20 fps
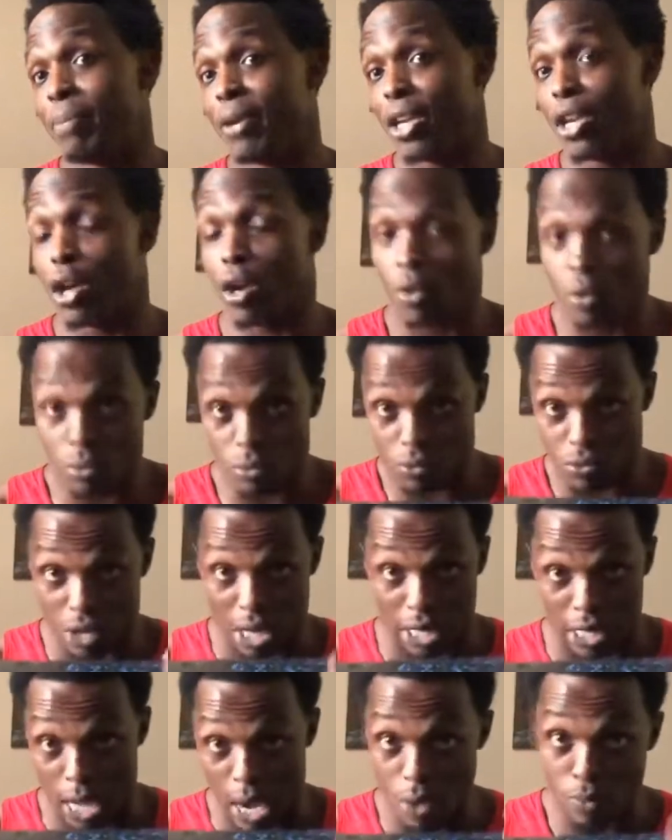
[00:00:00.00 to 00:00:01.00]
below.
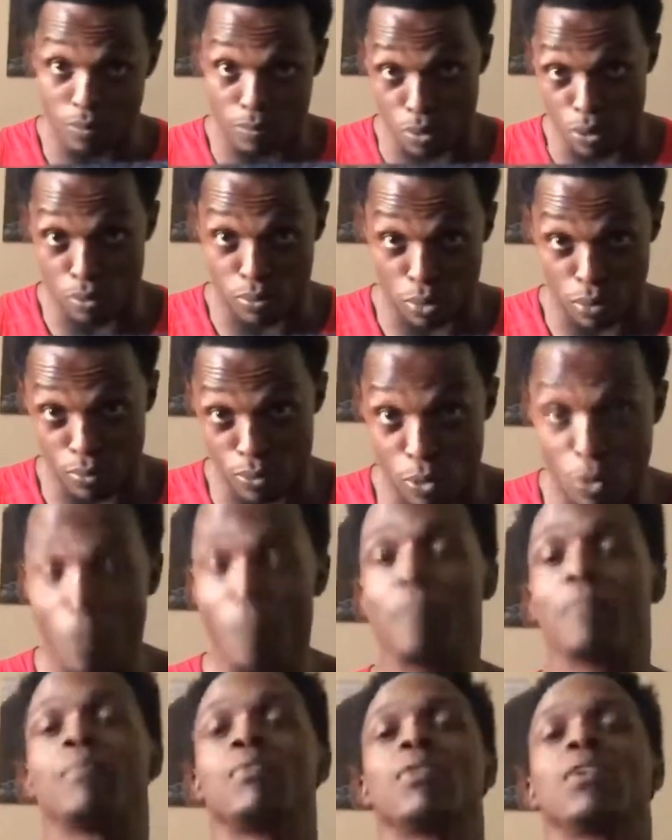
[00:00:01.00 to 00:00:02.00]
Check it out, boom, boom,
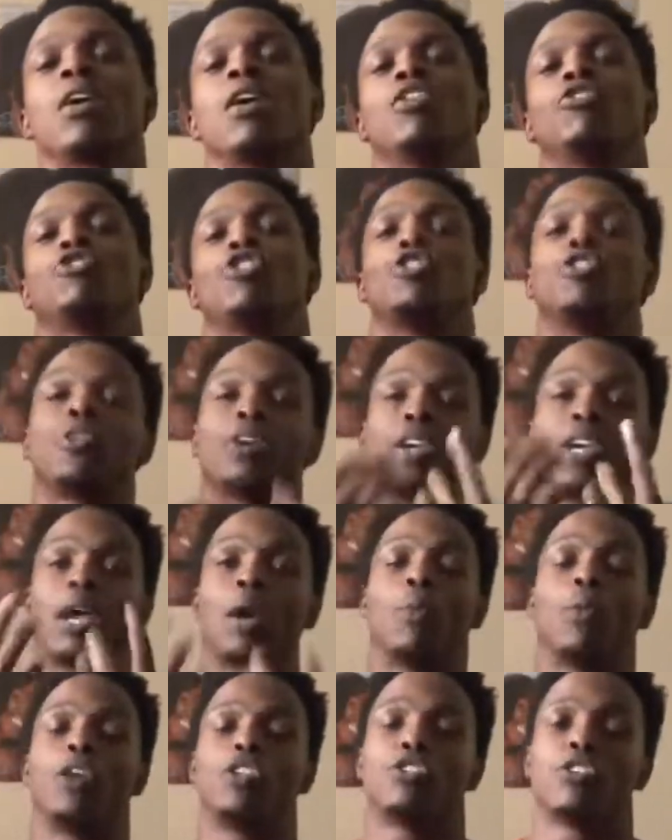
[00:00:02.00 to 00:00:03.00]
boom. So you can
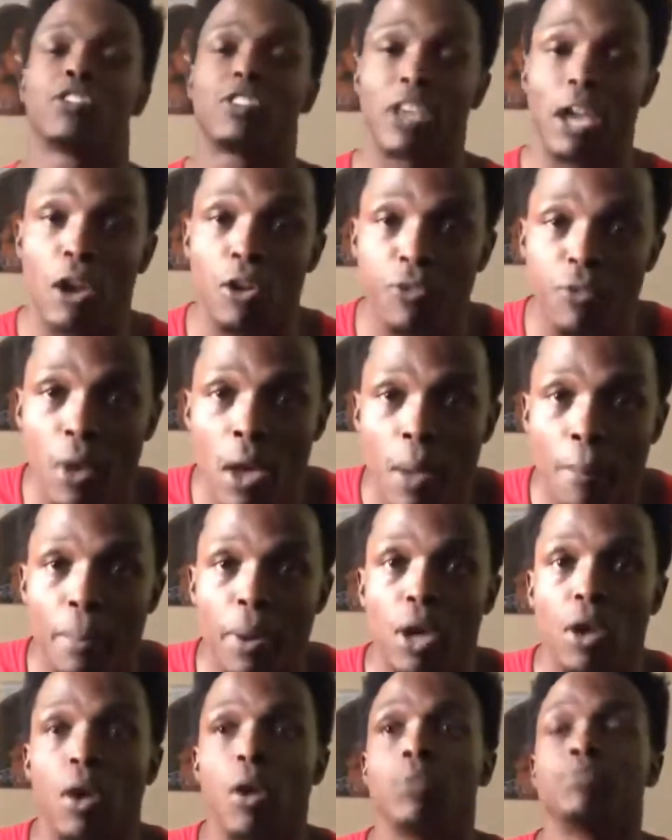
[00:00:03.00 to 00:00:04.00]
get one yourself,
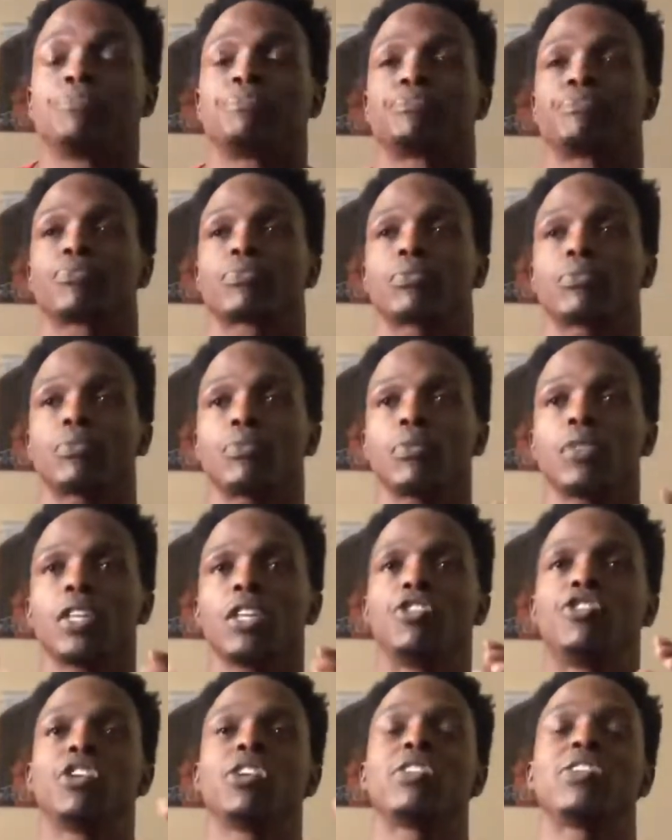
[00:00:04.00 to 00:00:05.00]
but
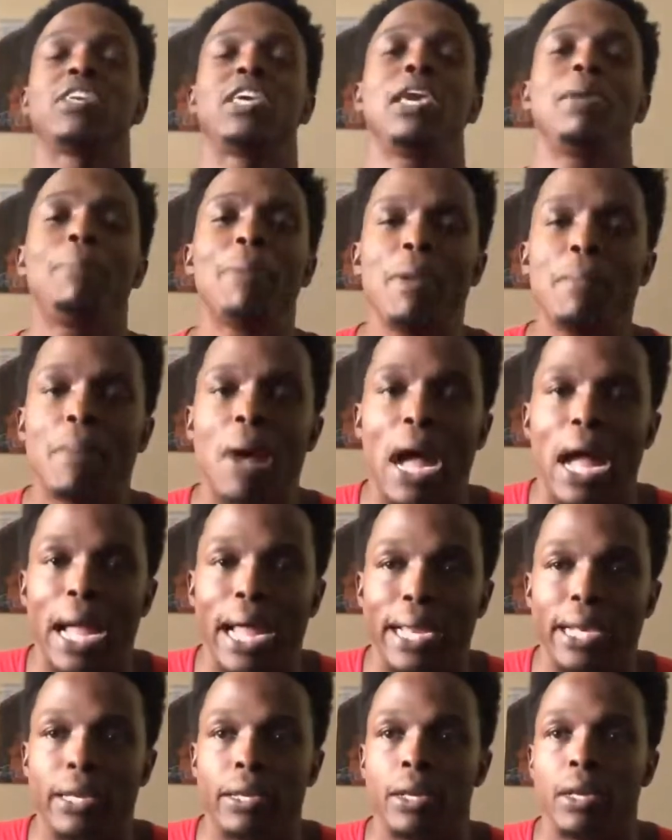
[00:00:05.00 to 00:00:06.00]
just keep in
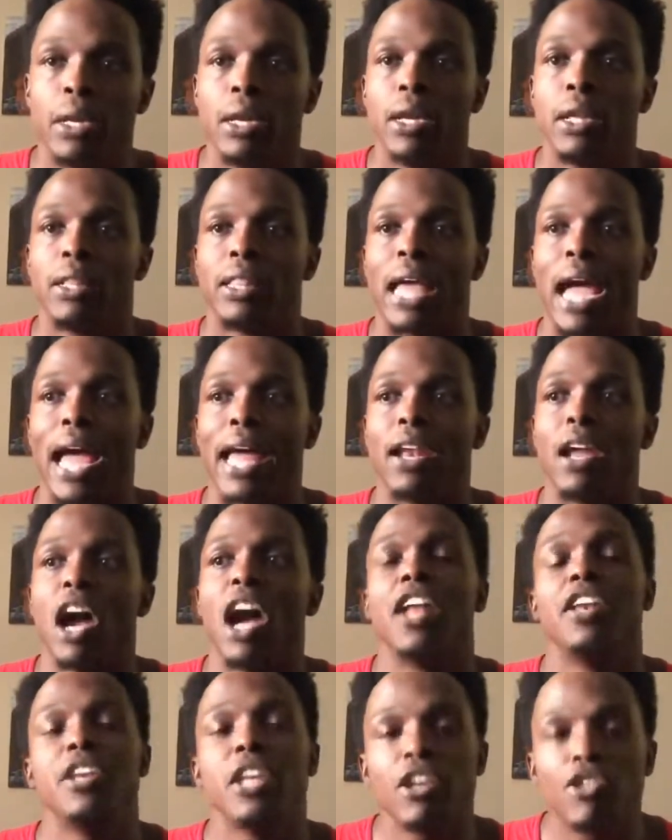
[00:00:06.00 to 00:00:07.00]
mind that
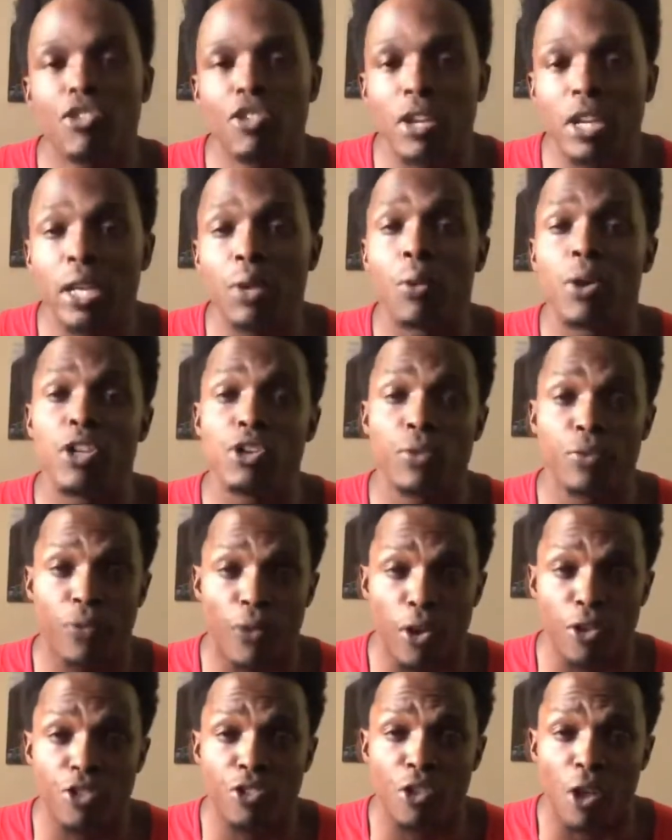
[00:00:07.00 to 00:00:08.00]
initially when you
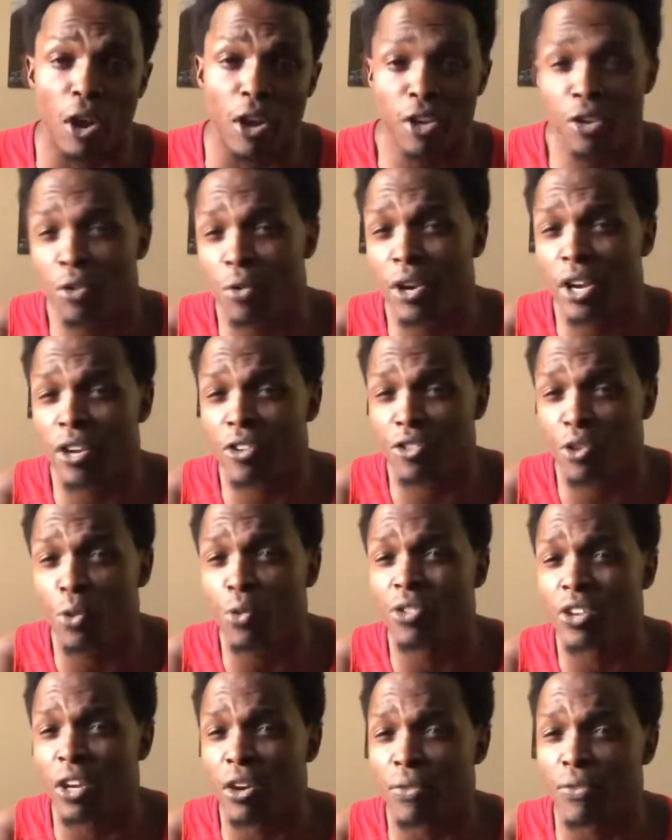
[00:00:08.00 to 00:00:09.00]
first start
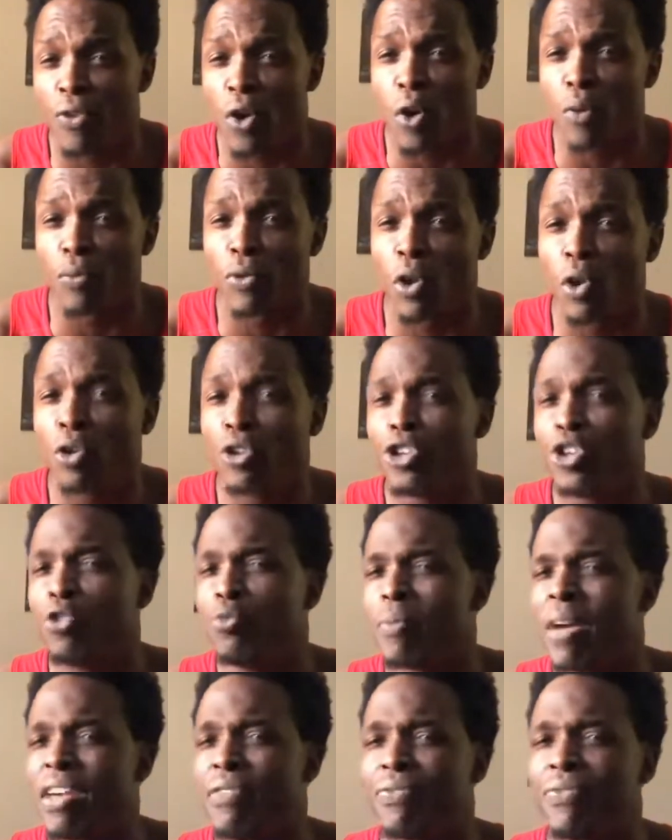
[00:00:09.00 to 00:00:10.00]
using a foam roller, you
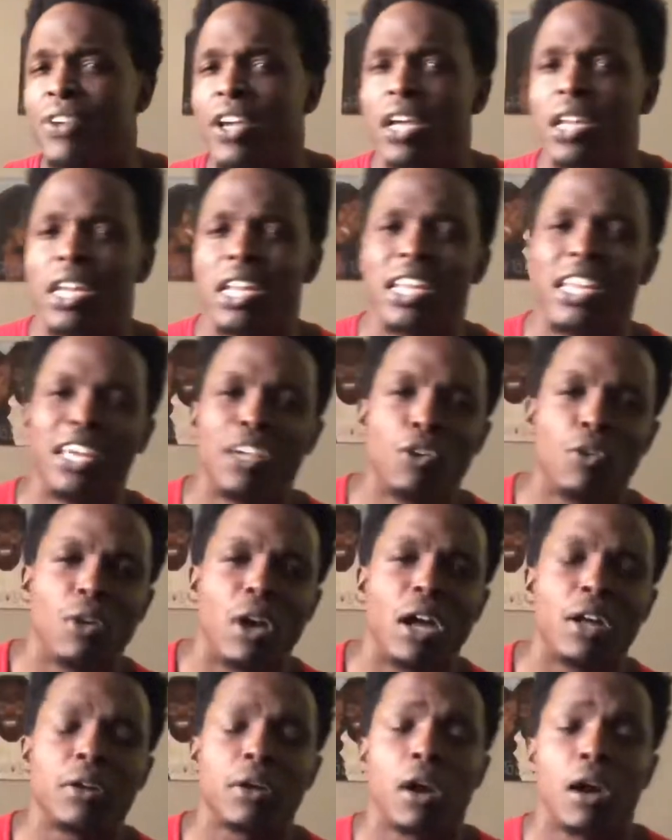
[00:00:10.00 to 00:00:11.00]
may feel a little
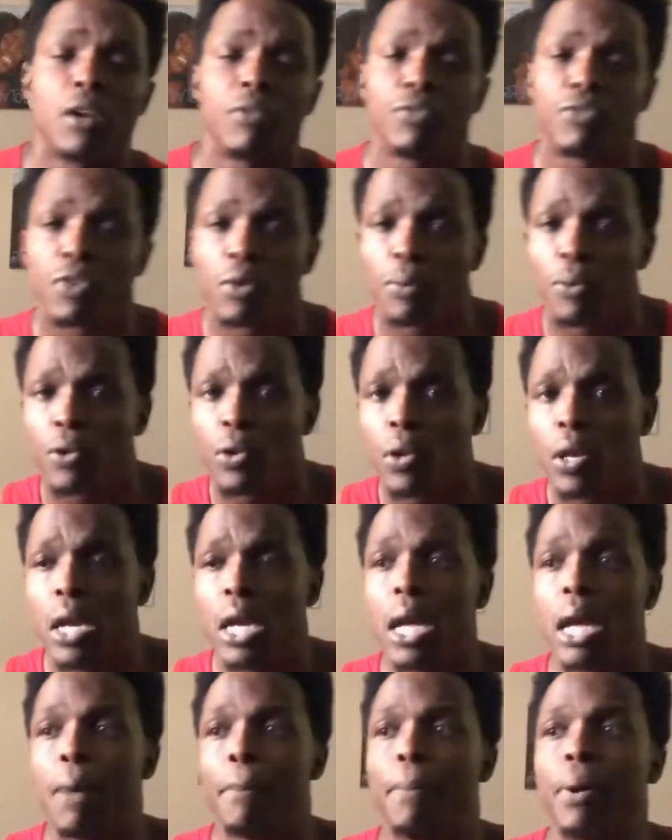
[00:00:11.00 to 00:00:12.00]
uncomfortable,
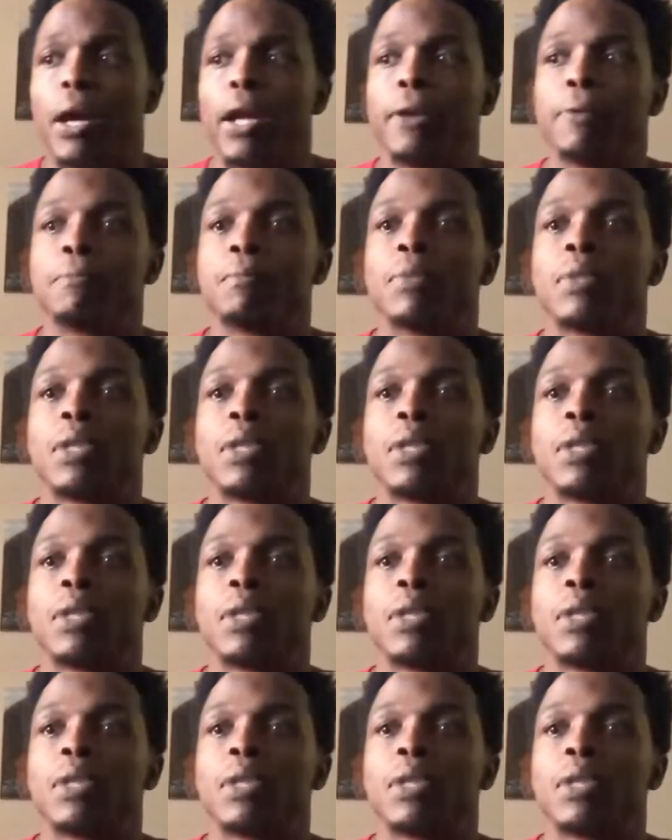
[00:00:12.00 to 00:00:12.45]
but